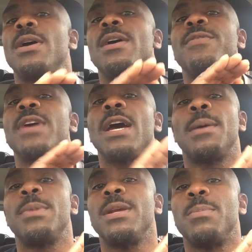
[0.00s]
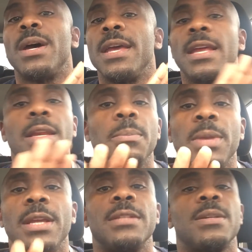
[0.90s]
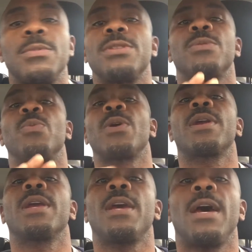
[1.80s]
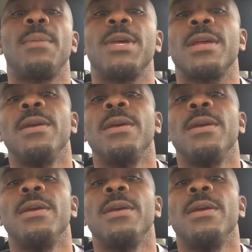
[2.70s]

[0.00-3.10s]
of comedy by any means. I'm just a working comic.